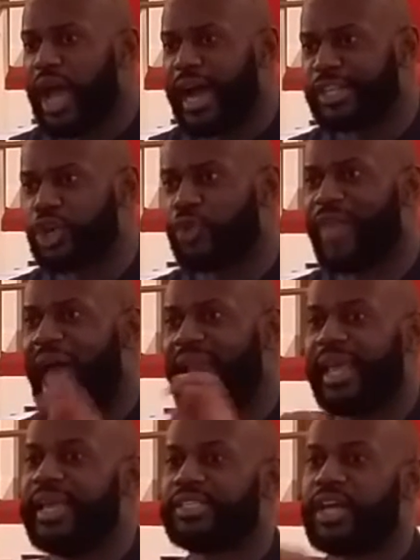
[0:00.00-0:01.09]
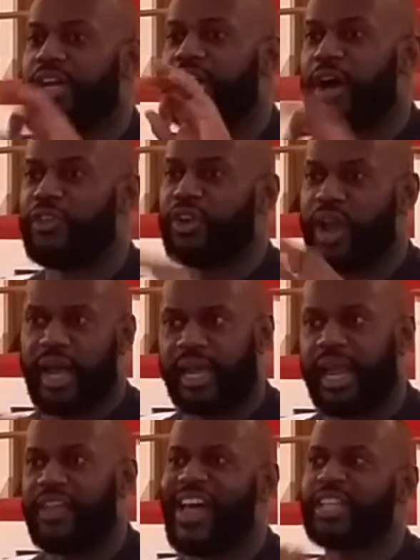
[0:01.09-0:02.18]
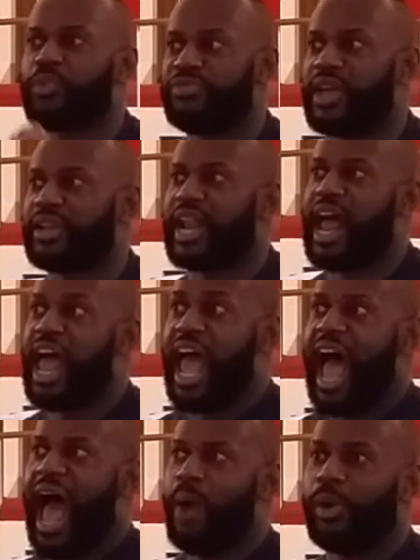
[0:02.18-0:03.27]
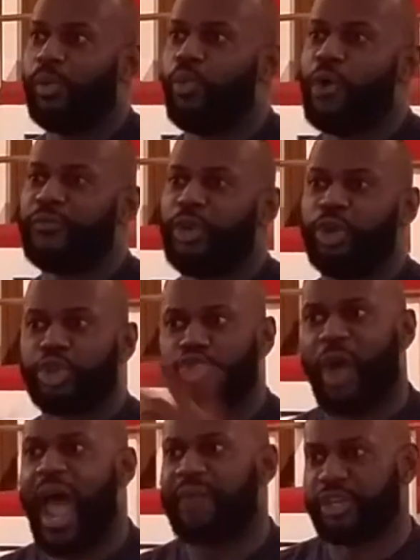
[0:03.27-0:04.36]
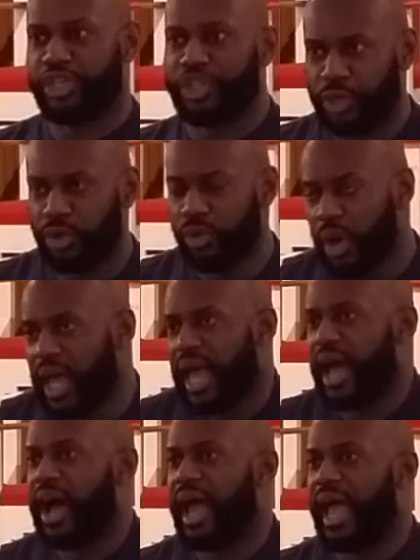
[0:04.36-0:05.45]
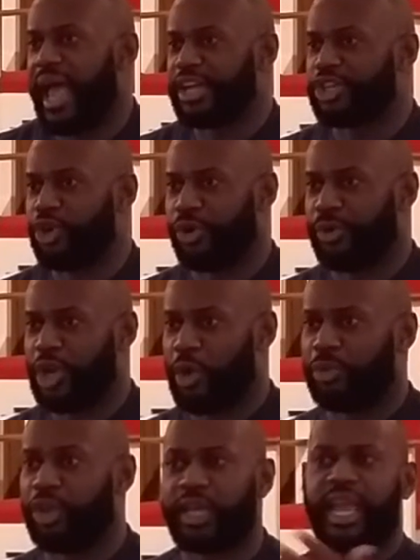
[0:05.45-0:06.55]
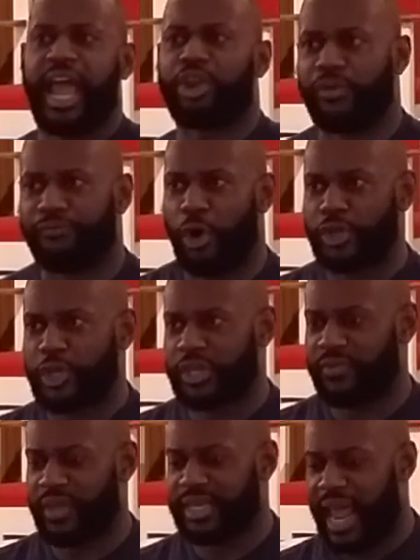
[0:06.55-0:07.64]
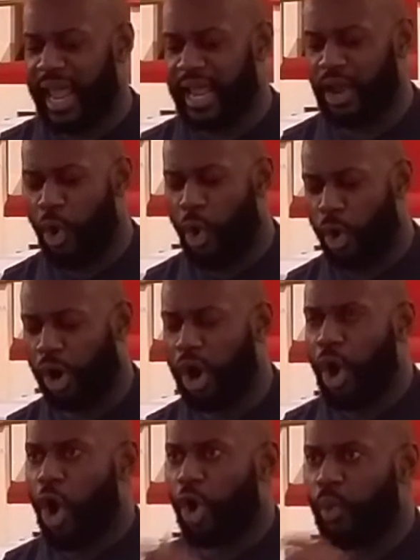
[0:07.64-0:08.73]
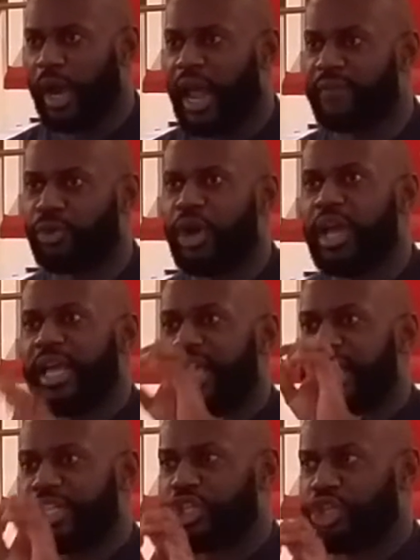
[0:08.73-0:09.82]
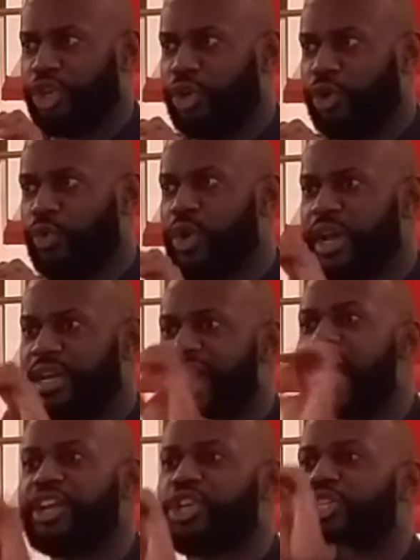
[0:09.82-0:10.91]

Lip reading: And so that is another nugget, and that's one thing that I would want for you to strive to do as you're, you know, looking at your verses of the day or whatever, is to not